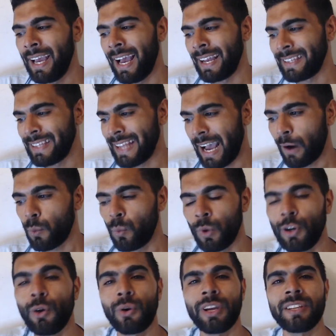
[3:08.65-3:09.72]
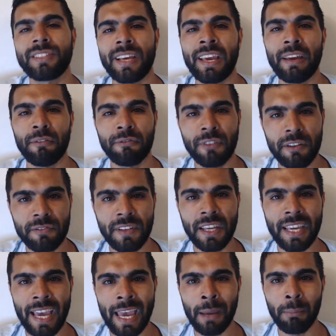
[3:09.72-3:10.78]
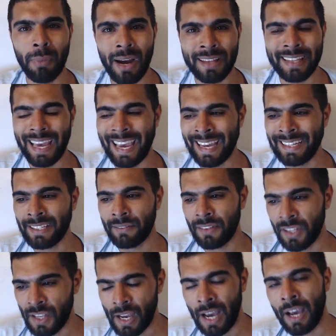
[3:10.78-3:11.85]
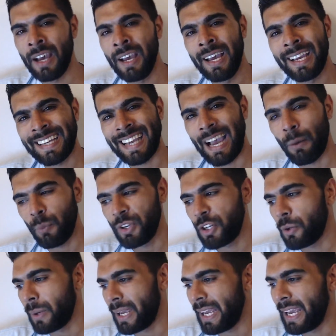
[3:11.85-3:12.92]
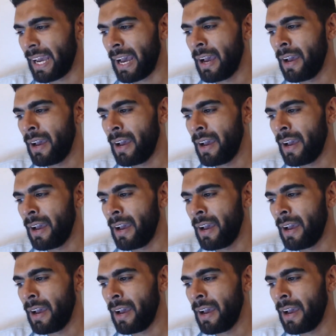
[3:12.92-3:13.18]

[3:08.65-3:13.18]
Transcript: and now we're looking to hit 50k by the end of the year. Can we do it here